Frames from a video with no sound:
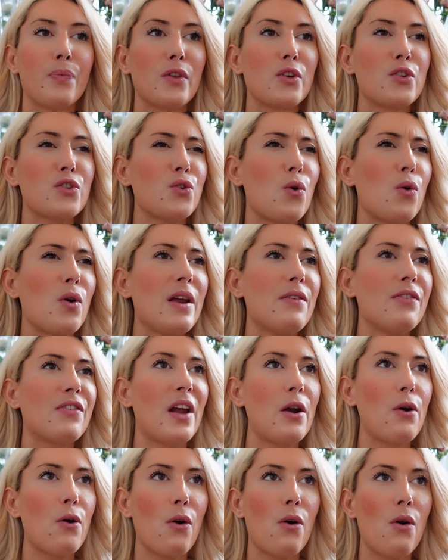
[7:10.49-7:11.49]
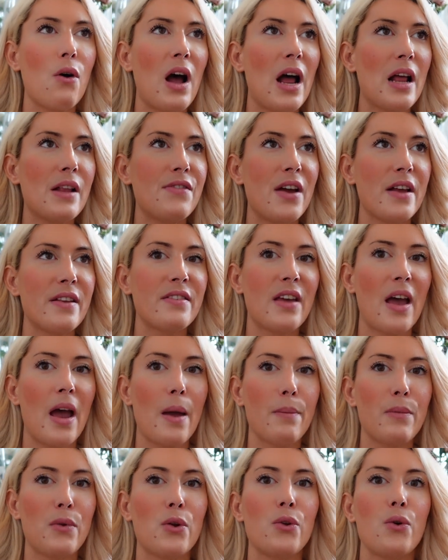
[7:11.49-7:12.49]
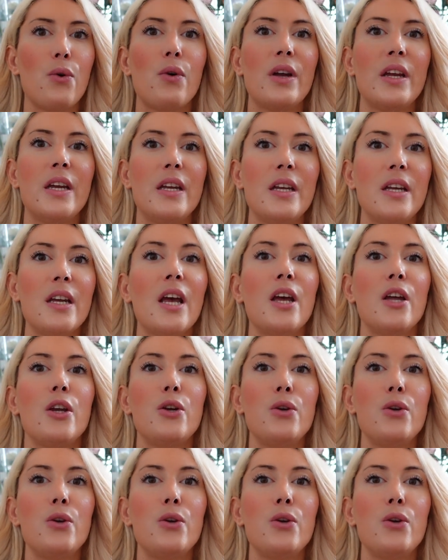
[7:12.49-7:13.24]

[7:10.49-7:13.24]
So Yves Saint Laurent at that time, you know, he